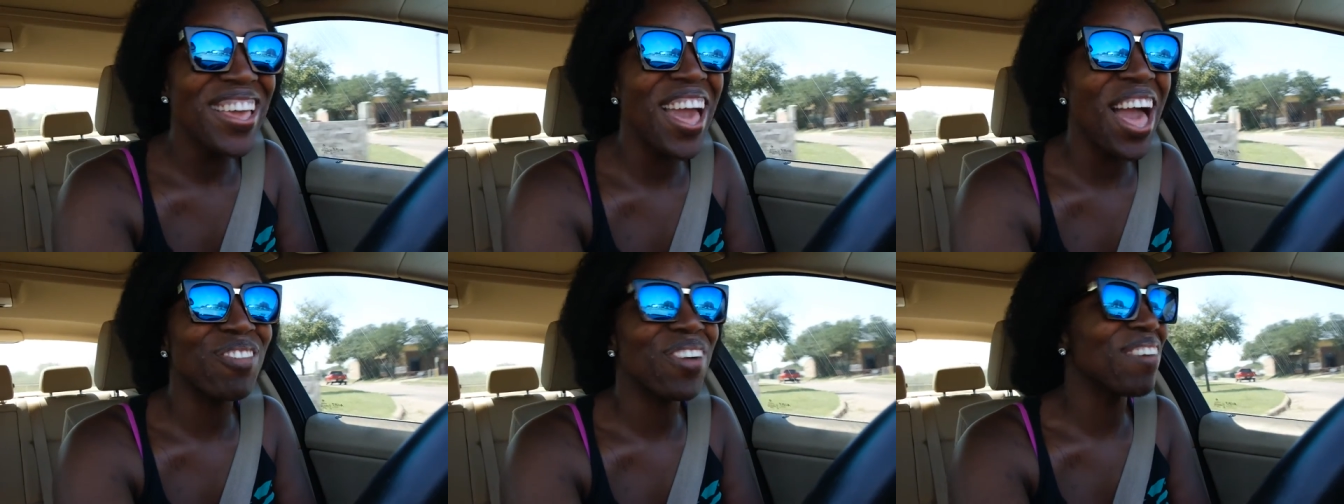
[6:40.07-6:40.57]

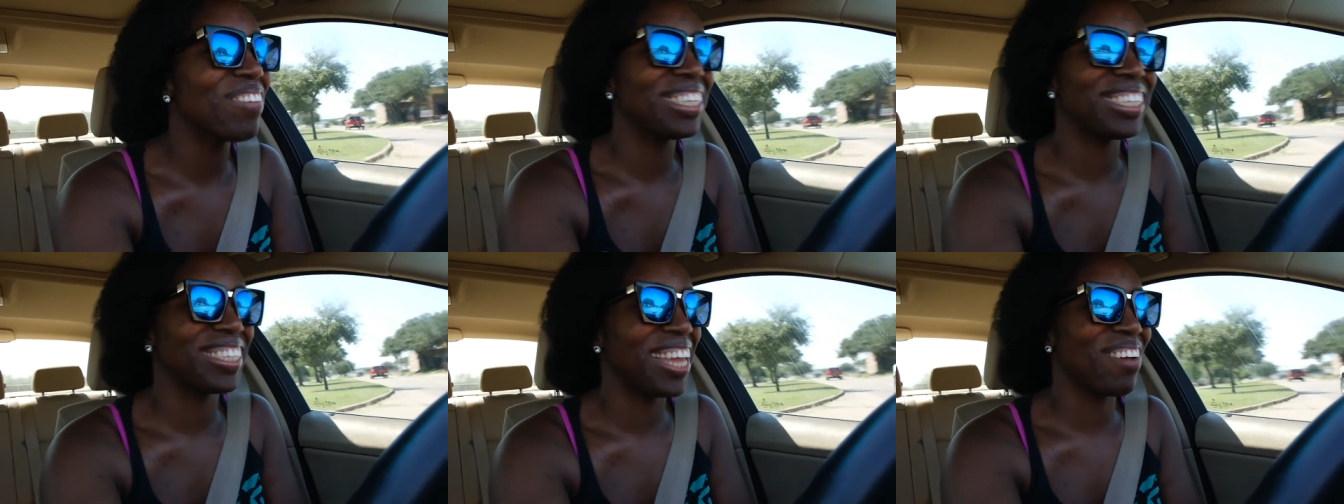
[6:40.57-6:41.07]
yeah, I
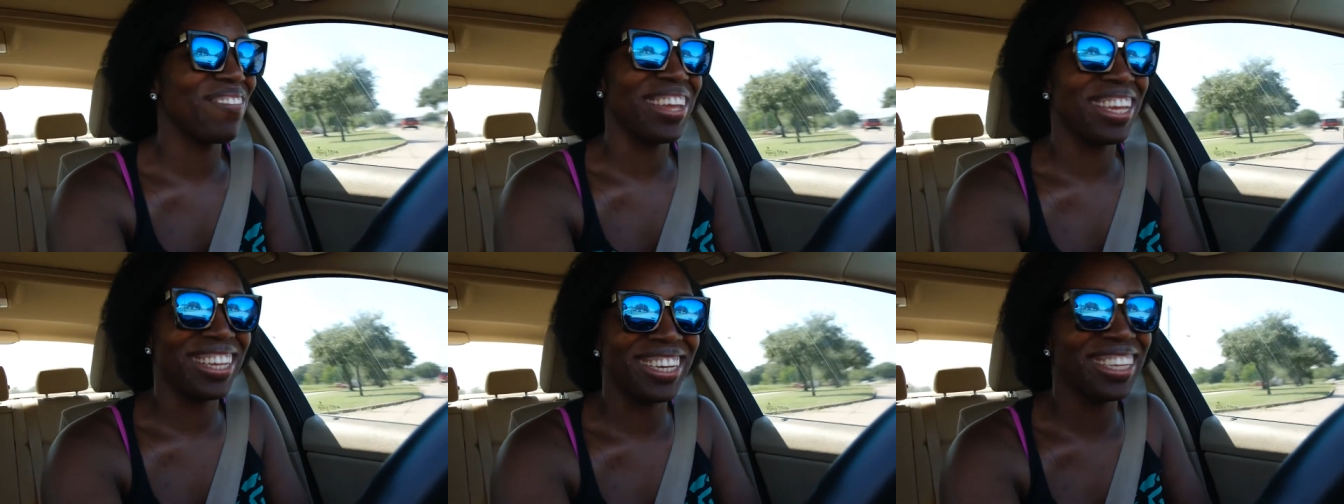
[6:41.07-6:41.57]
promise it's not
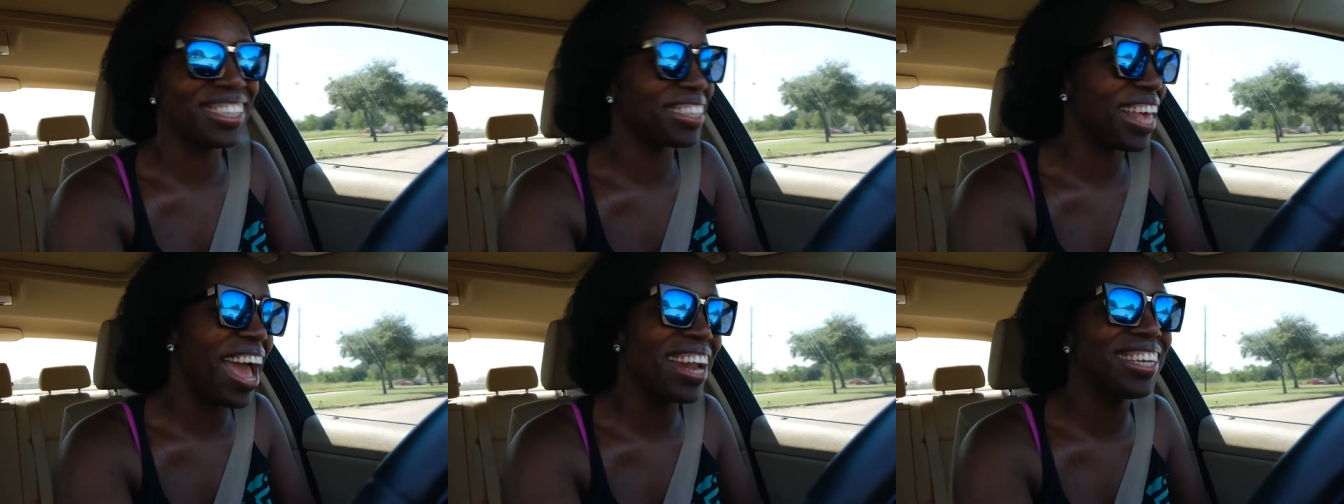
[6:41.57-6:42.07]
me.
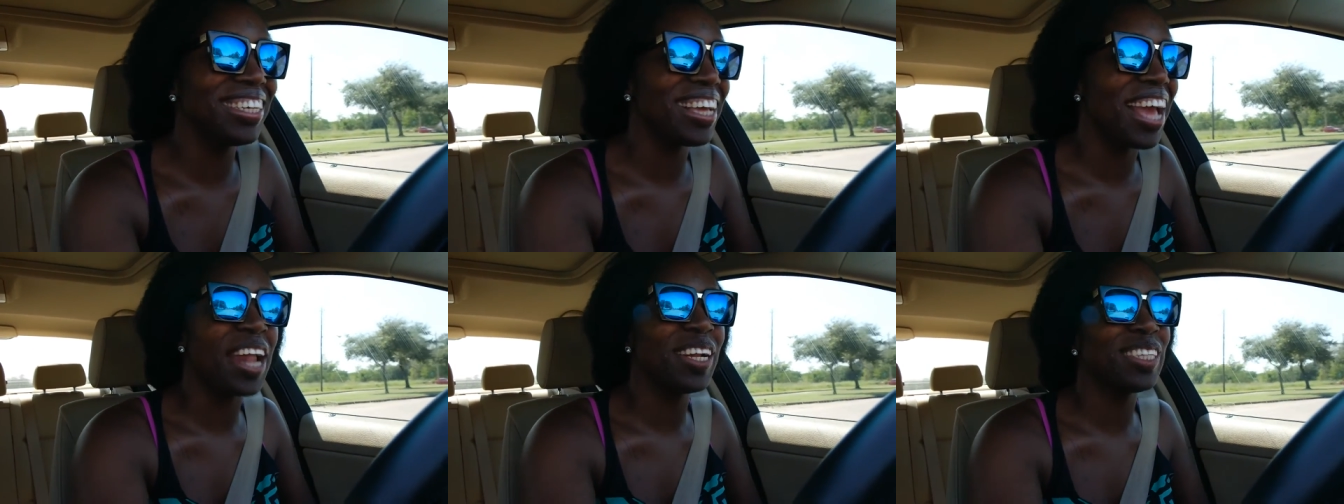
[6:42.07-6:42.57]
It's I
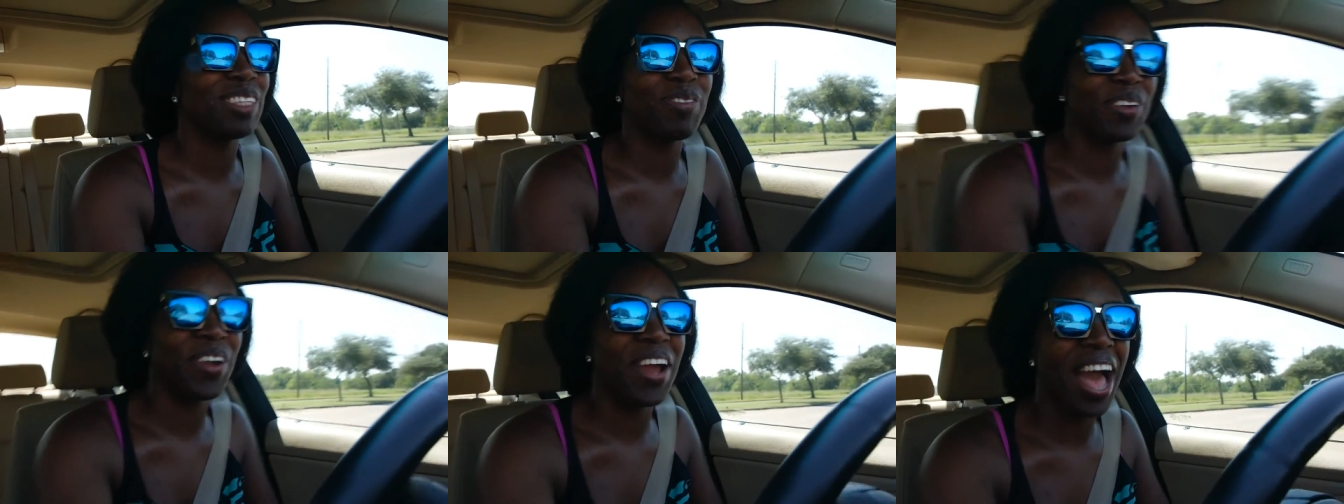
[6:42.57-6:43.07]
need I need to
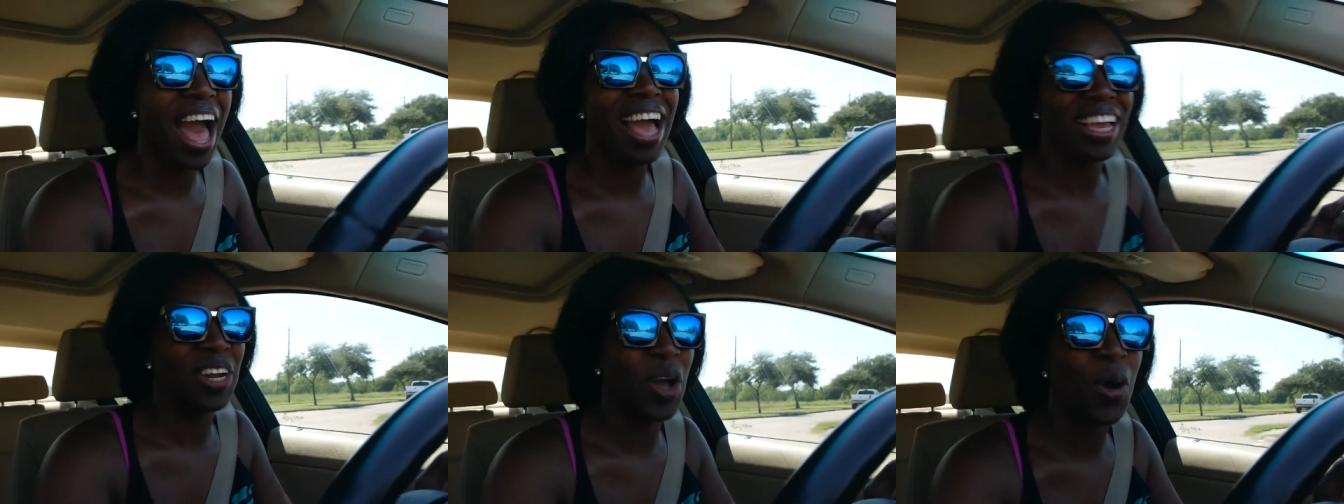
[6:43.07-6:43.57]
figure out how
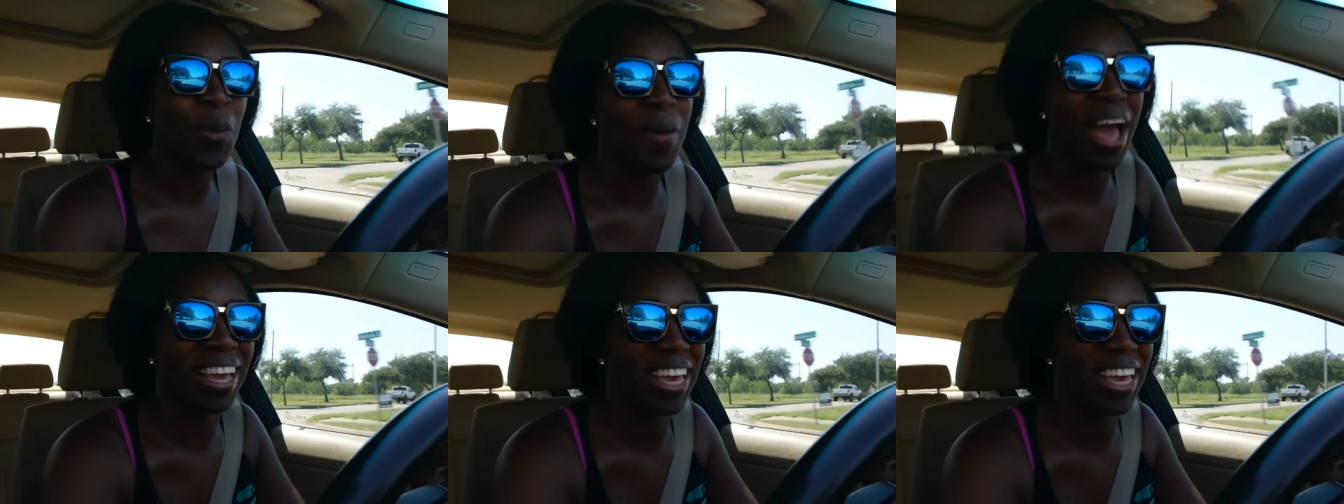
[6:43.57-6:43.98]
I can hold my